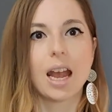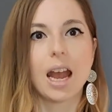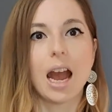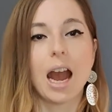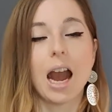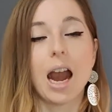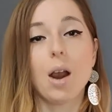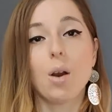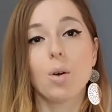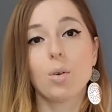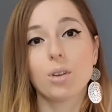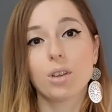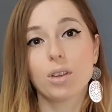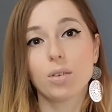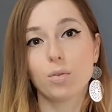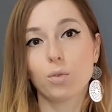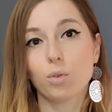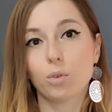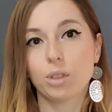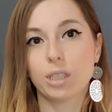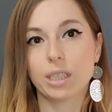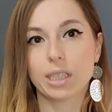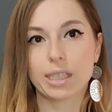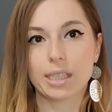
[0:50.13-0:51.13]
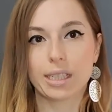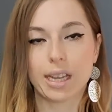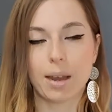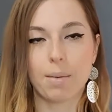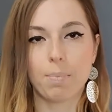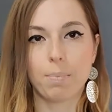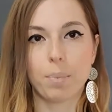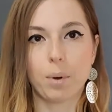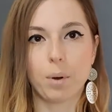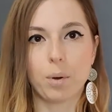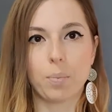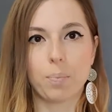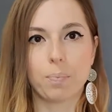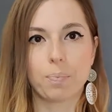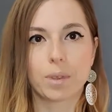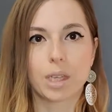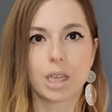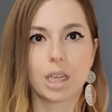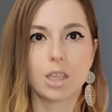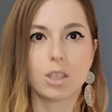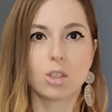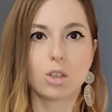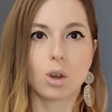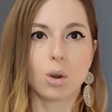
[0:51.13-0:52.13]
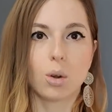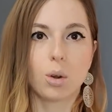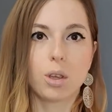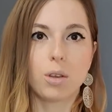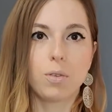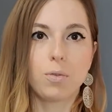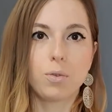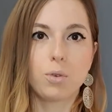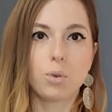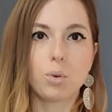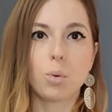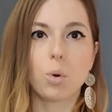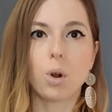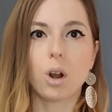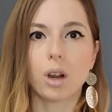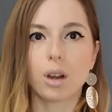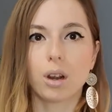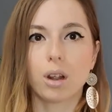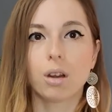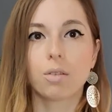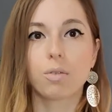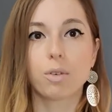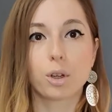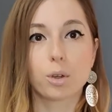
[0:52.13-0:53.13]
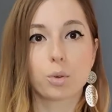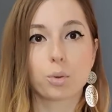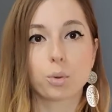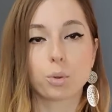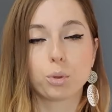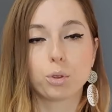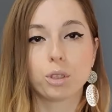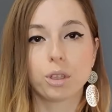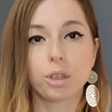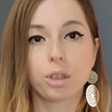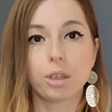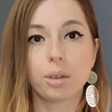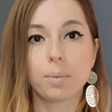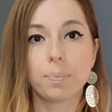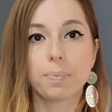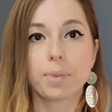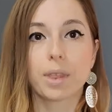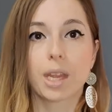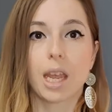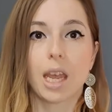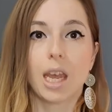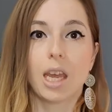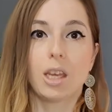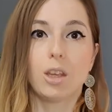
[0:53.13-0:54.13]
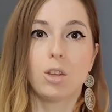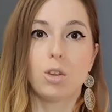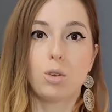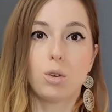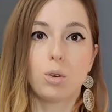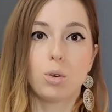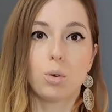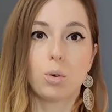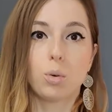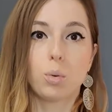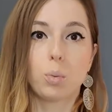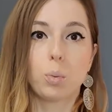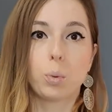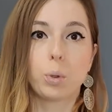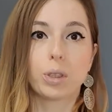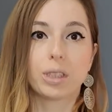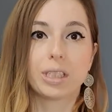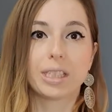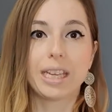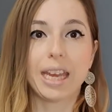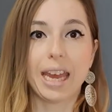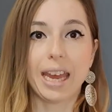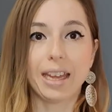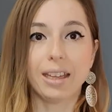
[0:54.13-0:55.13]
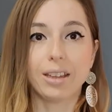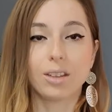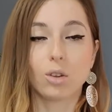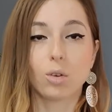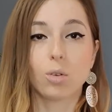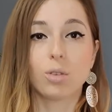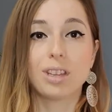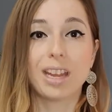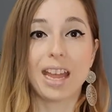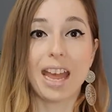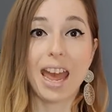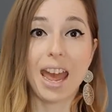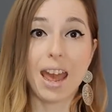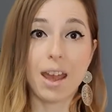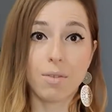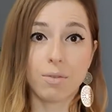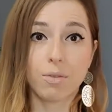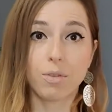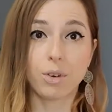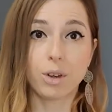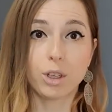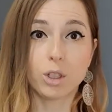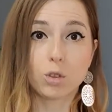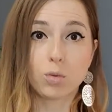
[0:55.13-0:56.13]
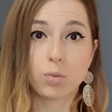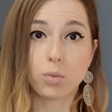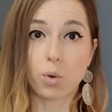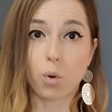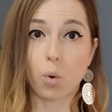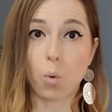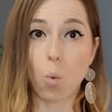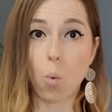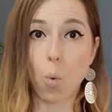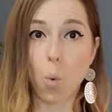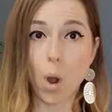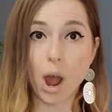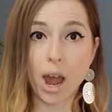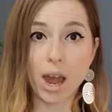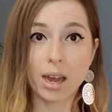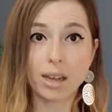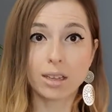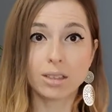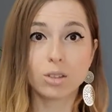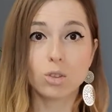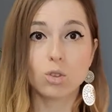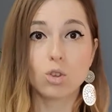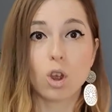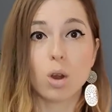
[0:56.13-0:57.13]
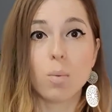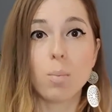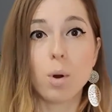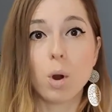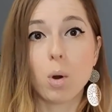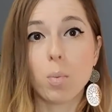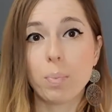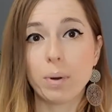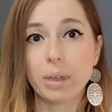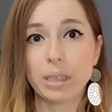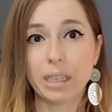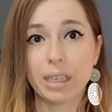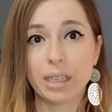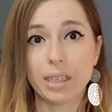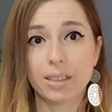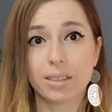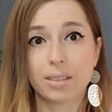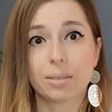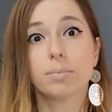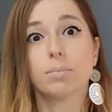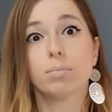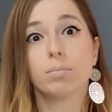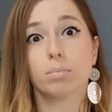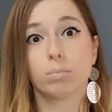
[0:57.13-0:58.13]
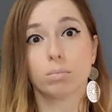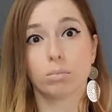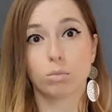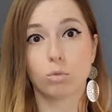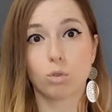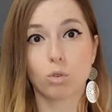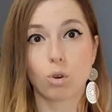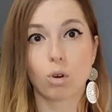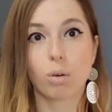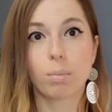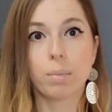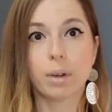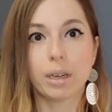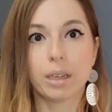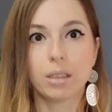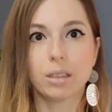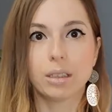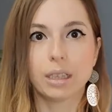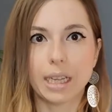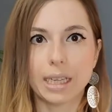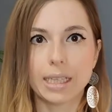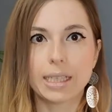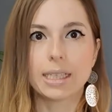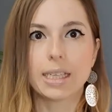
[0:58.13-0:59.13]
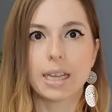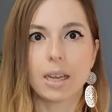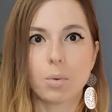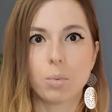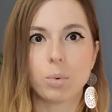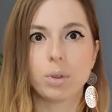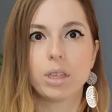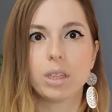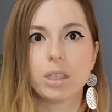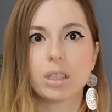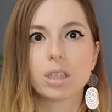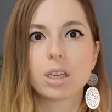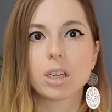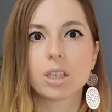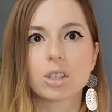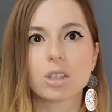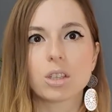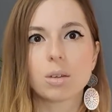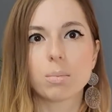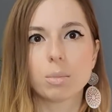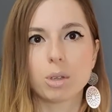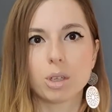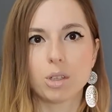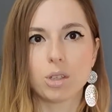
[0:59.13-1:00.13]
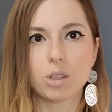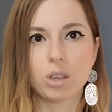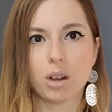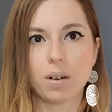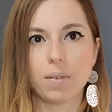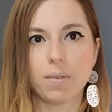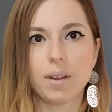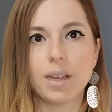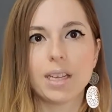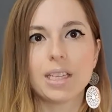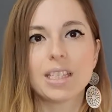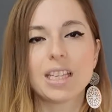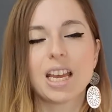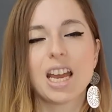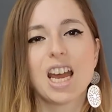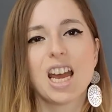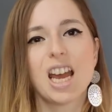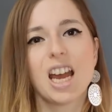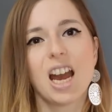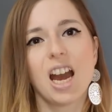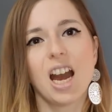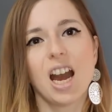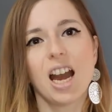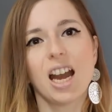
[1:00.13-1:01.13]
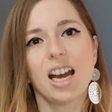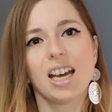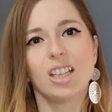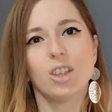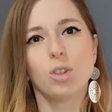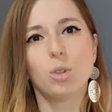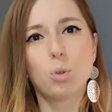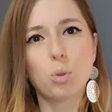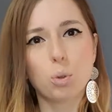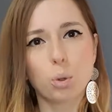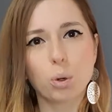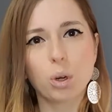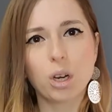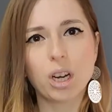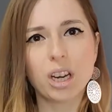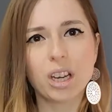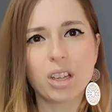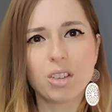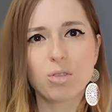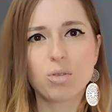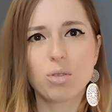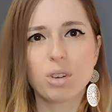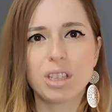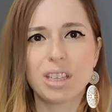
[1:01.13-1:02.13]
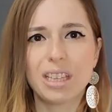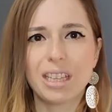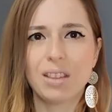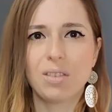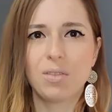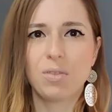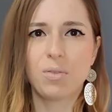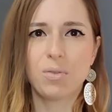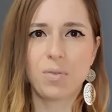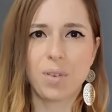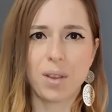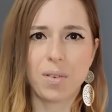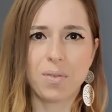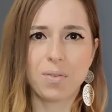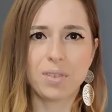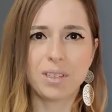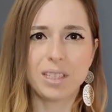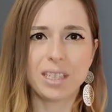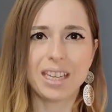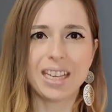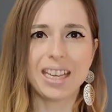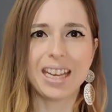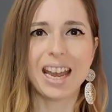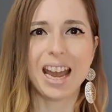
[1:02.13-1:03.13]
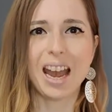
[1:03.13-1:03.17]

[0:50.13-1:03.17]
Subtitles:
I'll give you an example. So if you are a recruiter, you would get on average for one job opening, normally let's say within customer service, 250